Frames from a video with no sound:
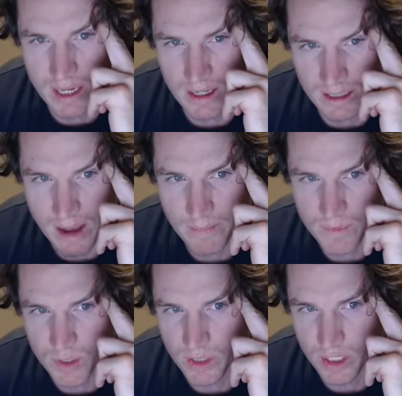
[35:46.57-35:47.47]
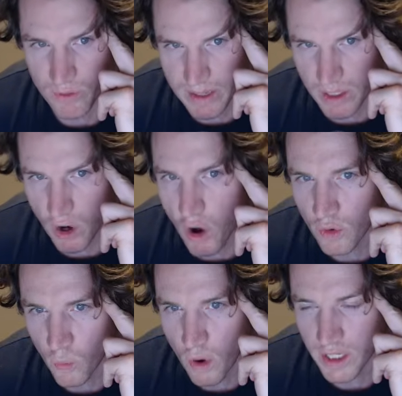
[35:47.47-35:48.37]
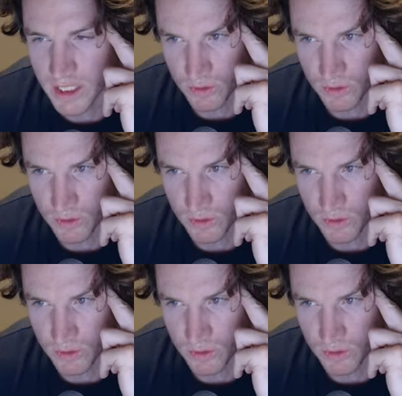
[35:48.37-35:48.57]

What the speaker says: come to an agreement on what is